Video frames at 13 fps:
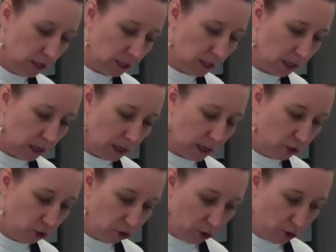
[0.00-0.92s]

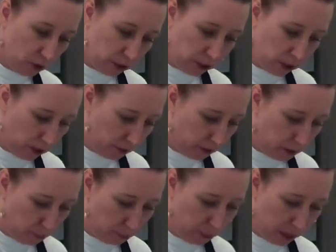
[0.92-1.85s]
cilantro and the salt and the
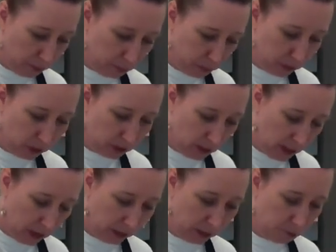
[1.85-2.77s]
pepper and the
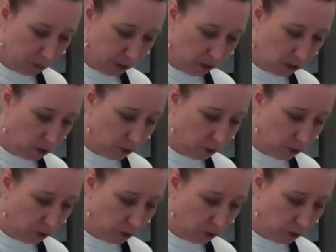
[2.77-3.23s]
jalapeno